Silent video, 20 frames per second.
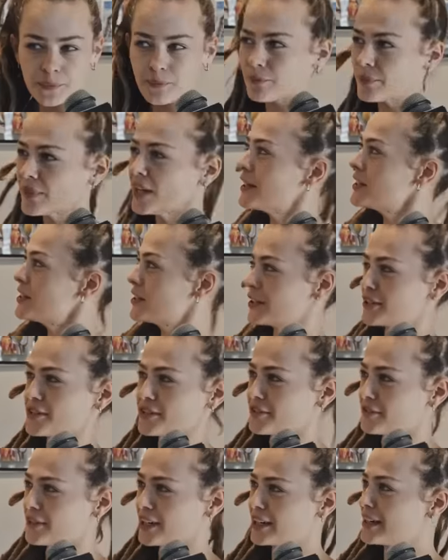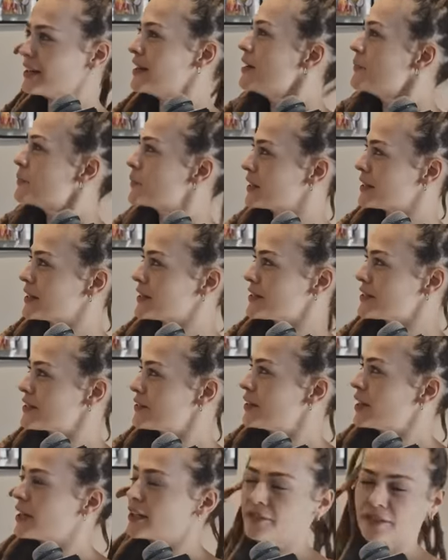Documentaries, they can be
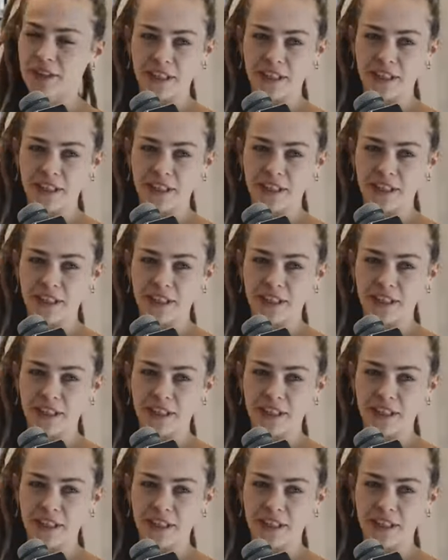incredibly